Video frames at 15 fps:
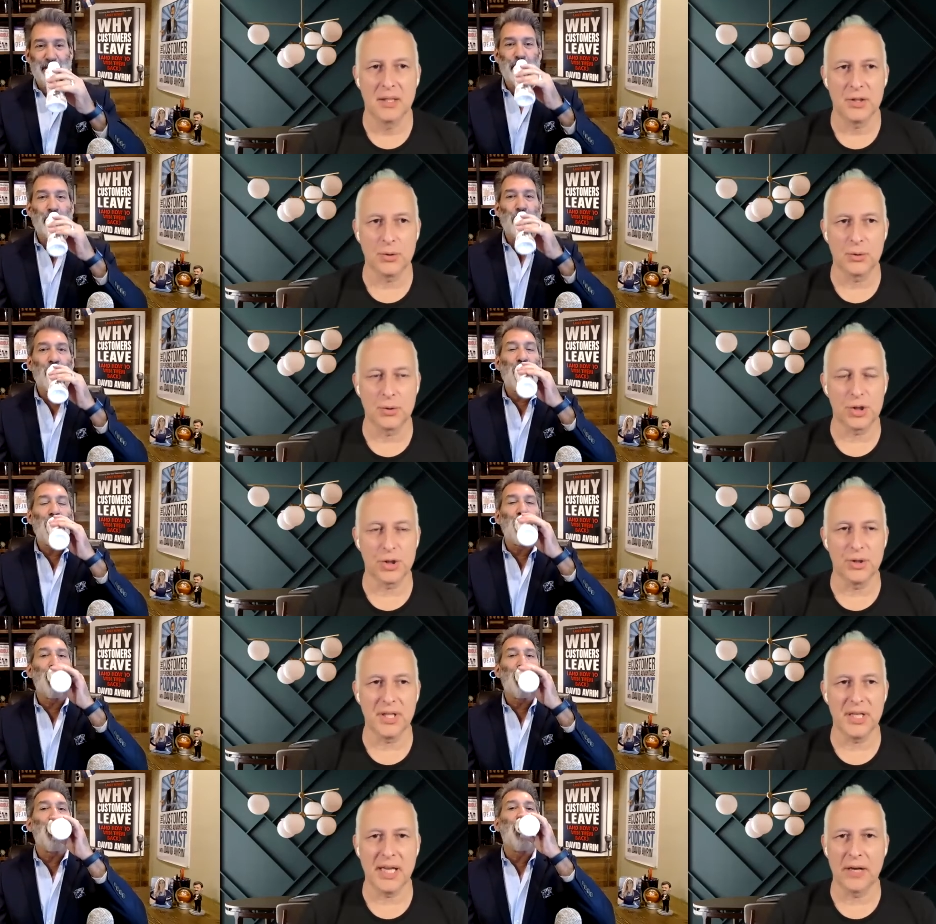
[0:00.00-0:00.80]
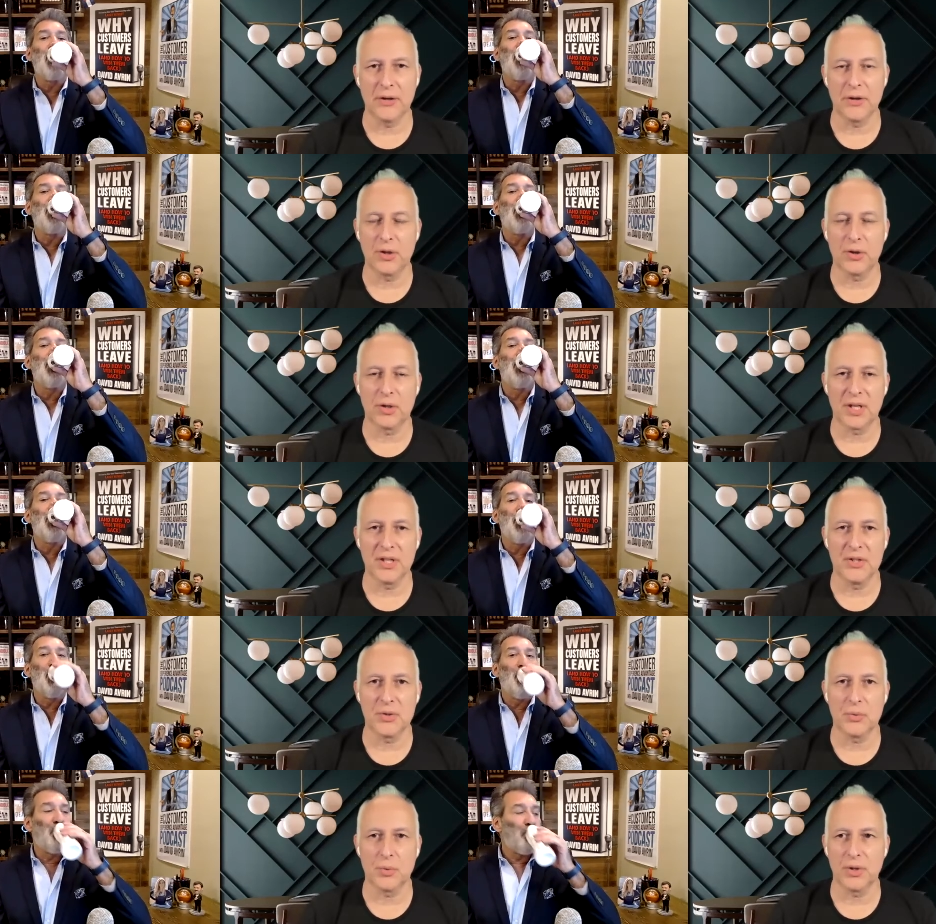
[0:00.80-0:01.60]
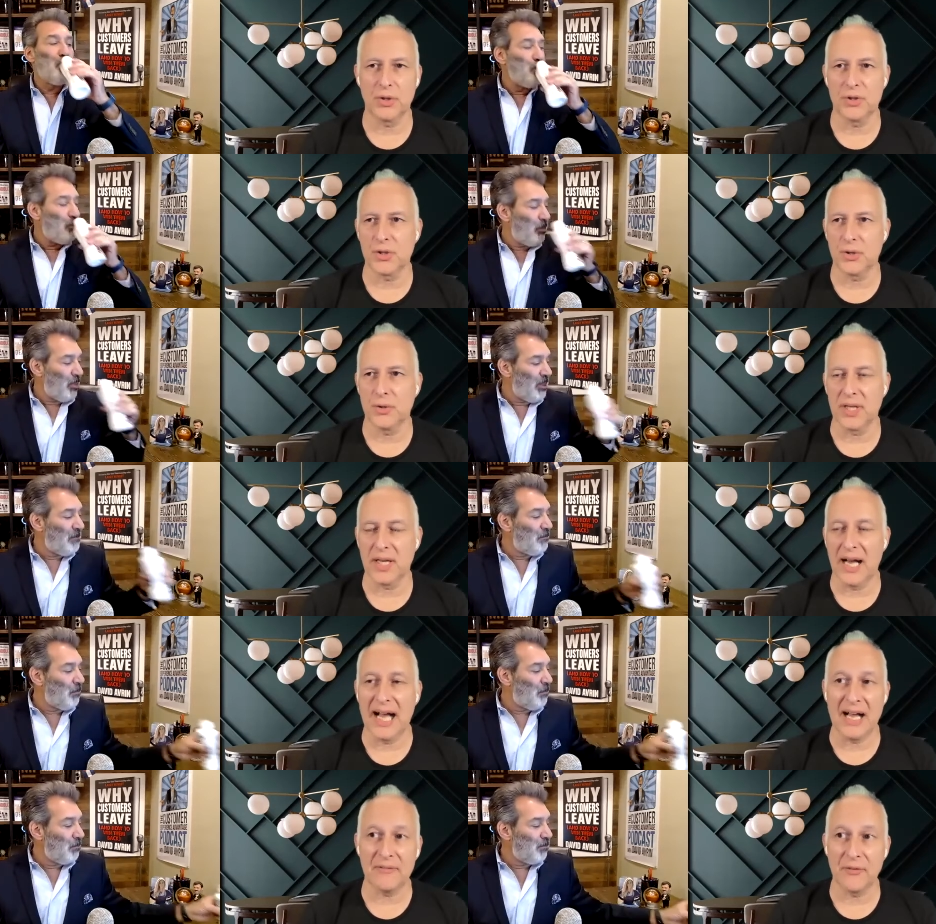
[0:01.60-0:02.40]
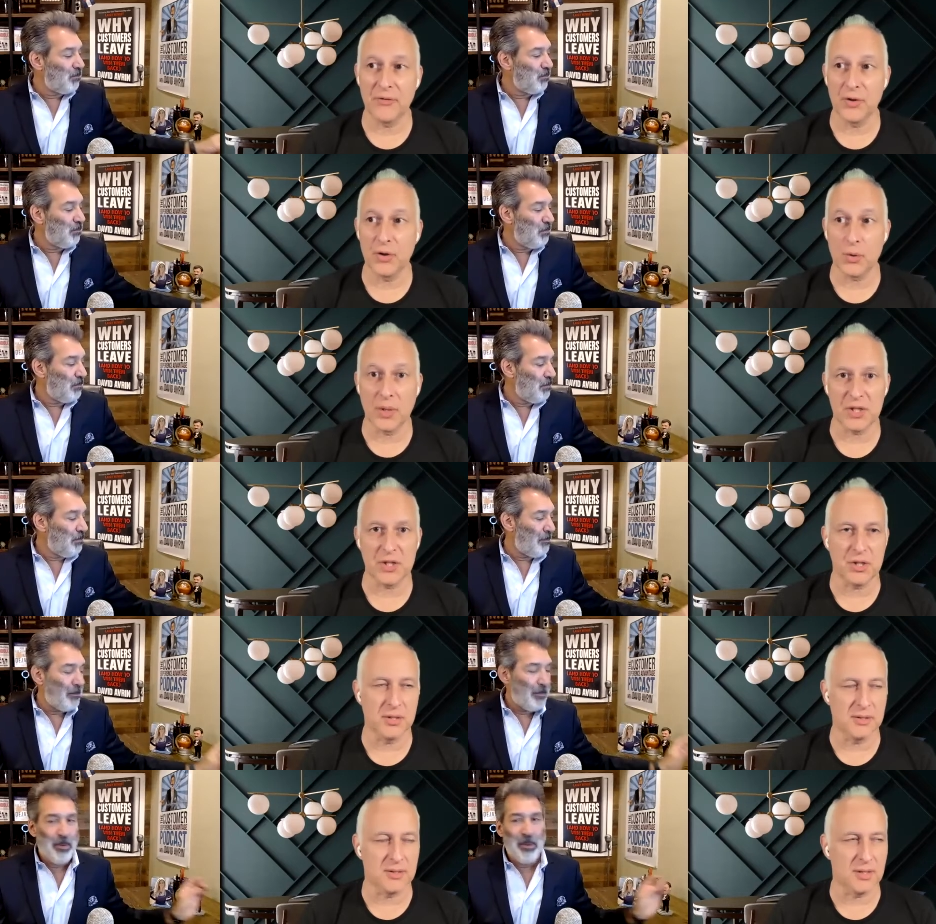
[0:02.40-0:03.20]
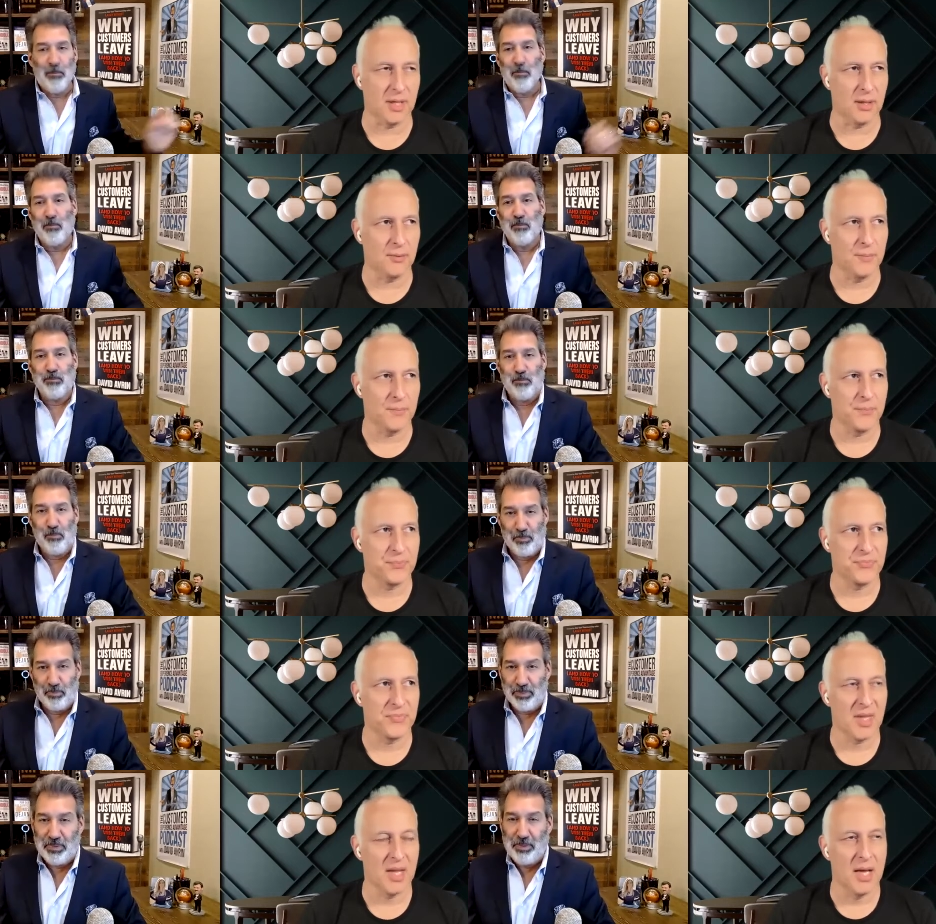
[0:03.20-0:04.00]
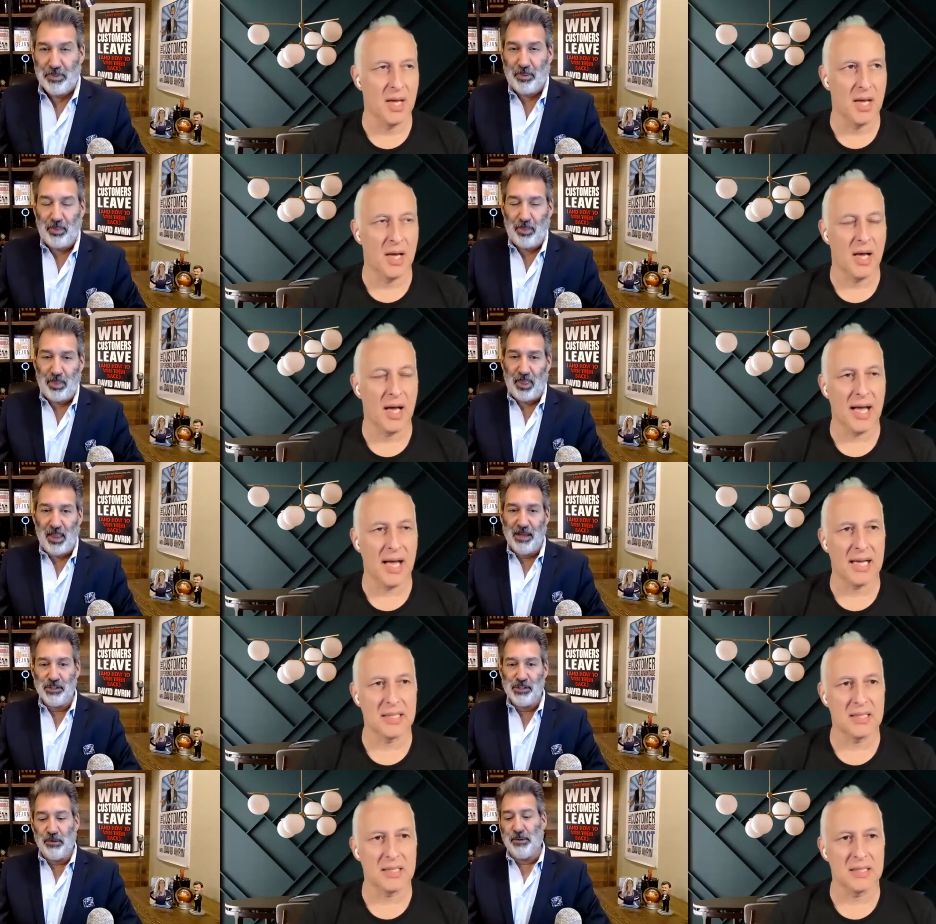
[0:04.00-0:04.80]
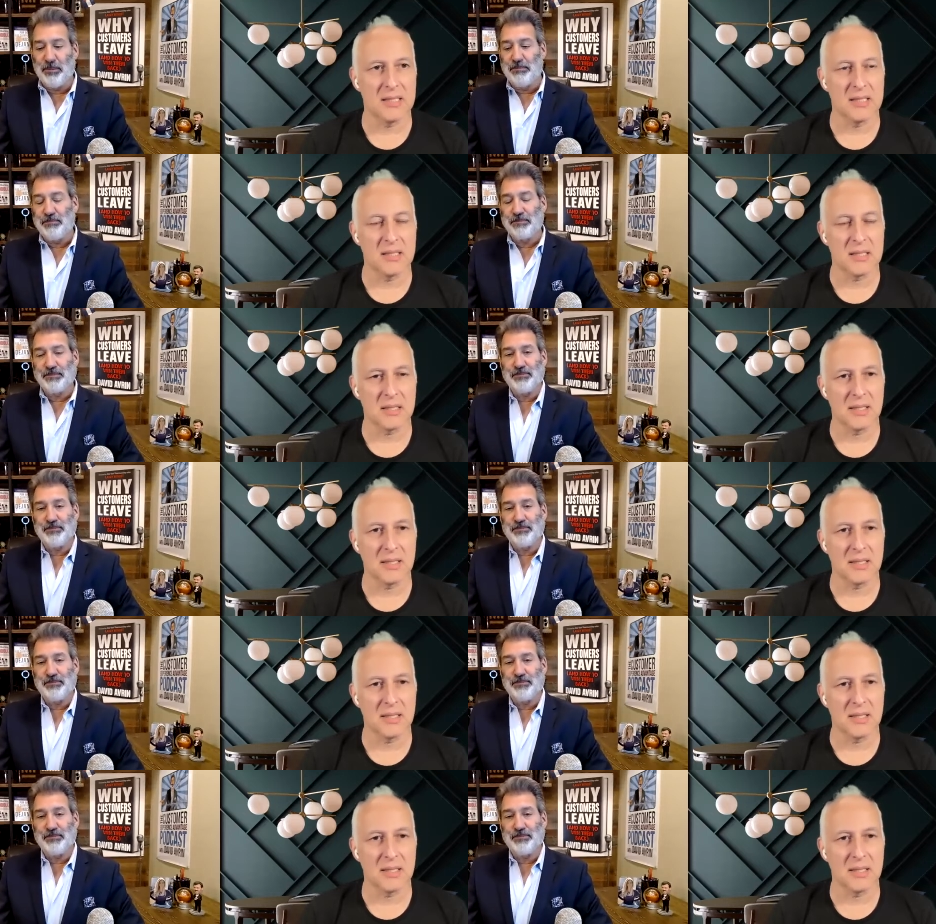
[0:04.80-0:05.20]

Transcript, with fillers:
Speaker 1: your journey, how you got into what you're doing. I have a few questions though, and sure.